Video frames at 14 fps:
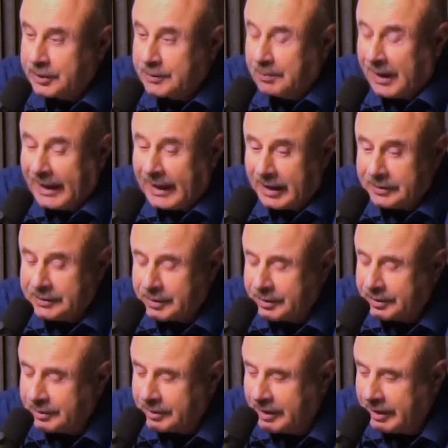spouse or
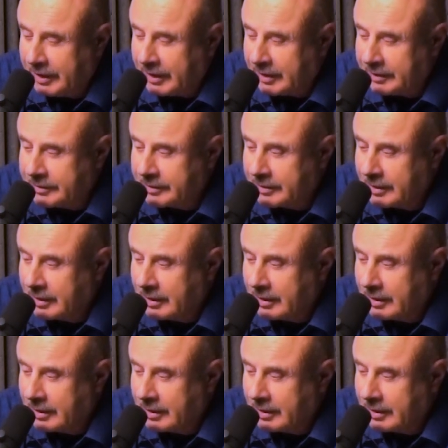your kids.